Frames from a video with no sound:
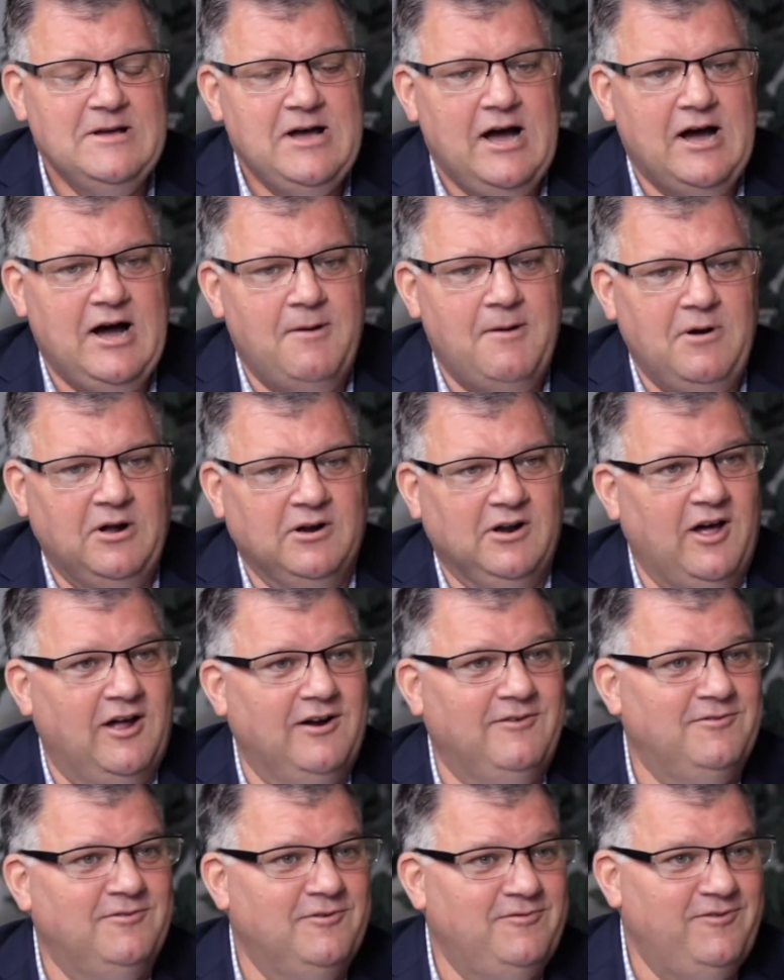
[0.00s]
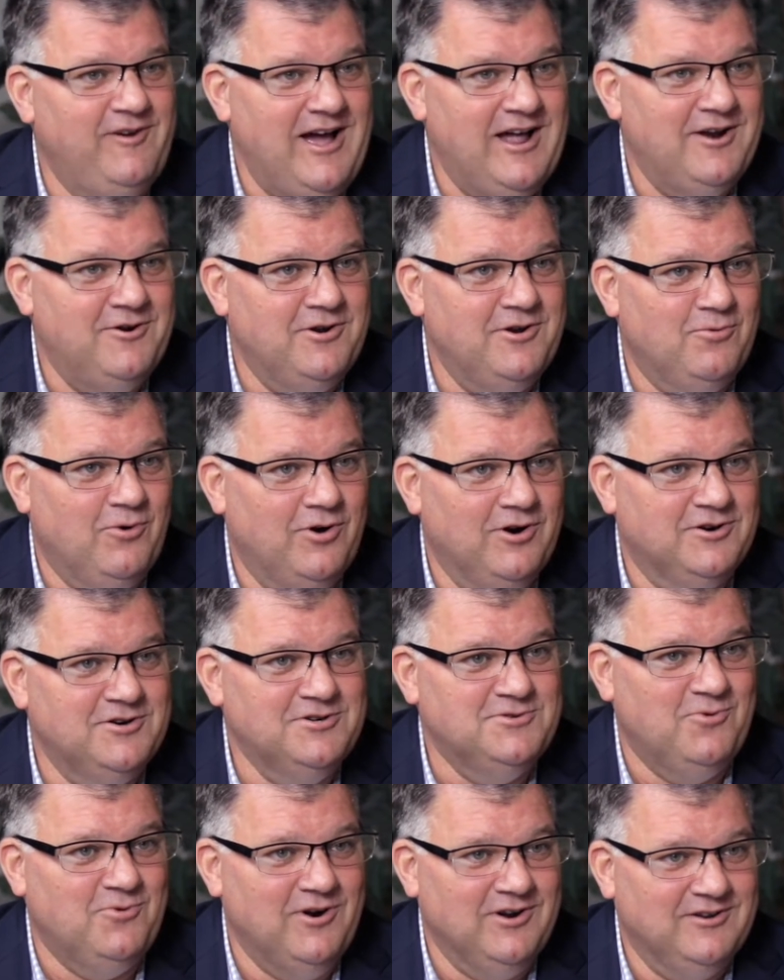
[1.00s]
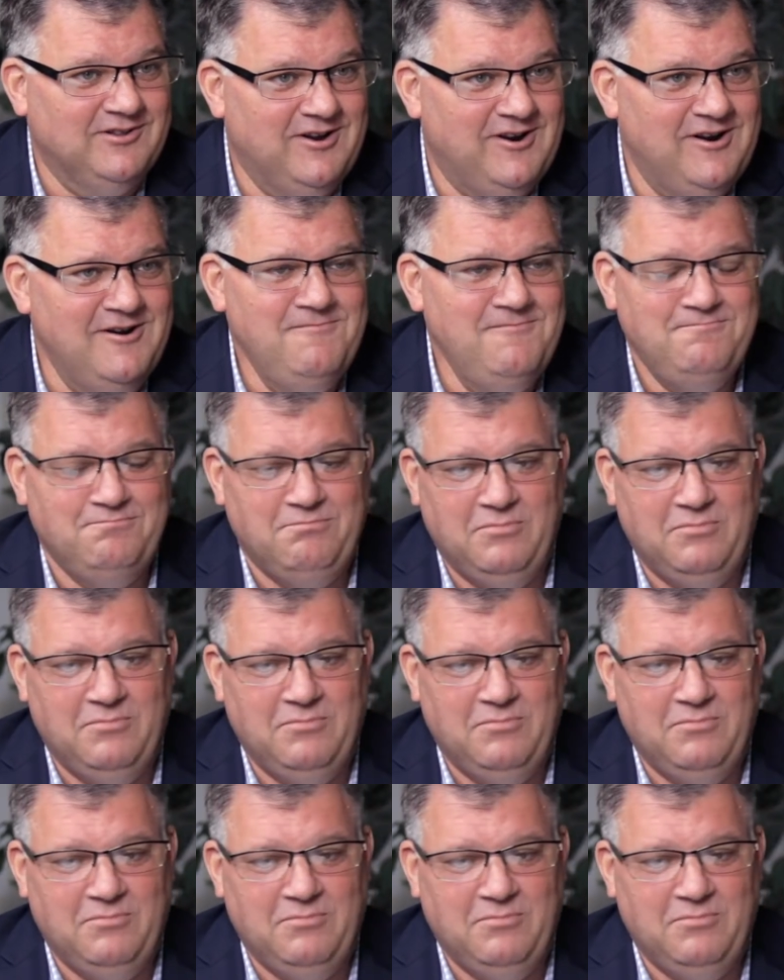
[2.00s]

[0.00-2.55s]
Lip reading: A lot of refinery workers work there.